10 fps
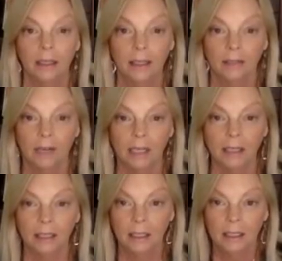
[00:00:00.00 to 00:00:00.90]

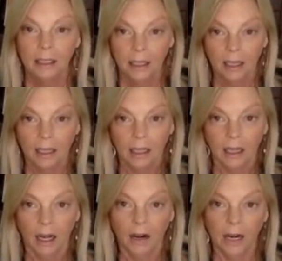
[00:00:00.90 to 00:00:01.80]
right?
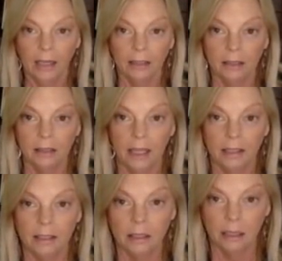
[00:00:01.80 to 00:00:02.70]
All right,
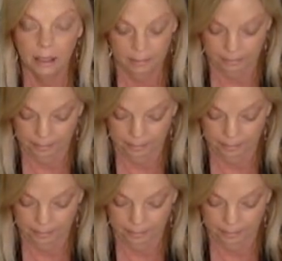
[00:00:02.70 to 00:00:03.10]
let's see.